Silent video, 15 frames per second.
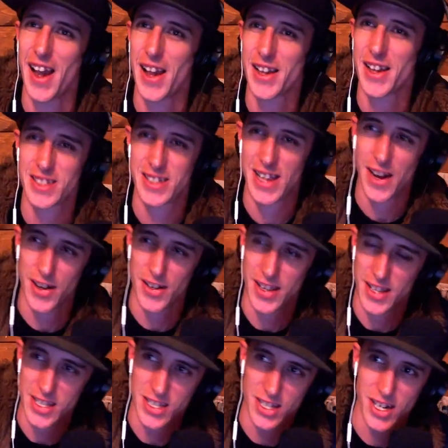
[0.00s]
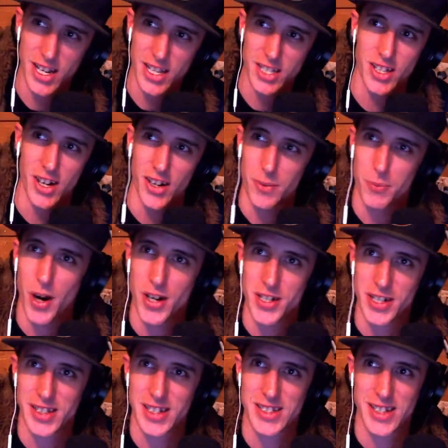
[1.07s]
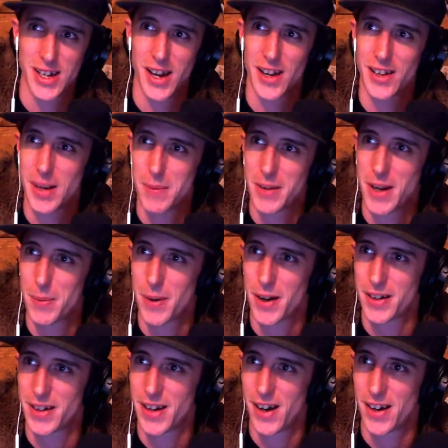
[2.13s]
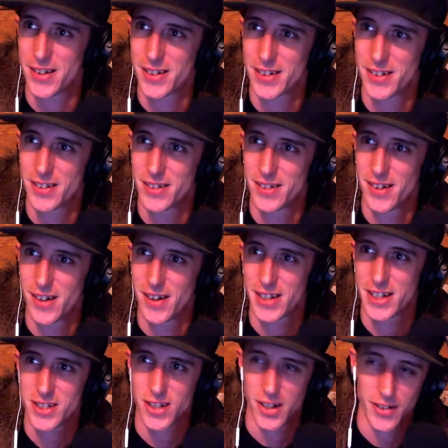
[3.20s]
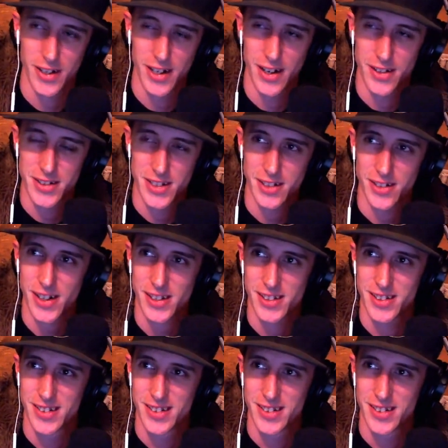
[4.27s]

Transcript: This is a Kickstarter project that's coming up on Kickstarter right now. Is that correct?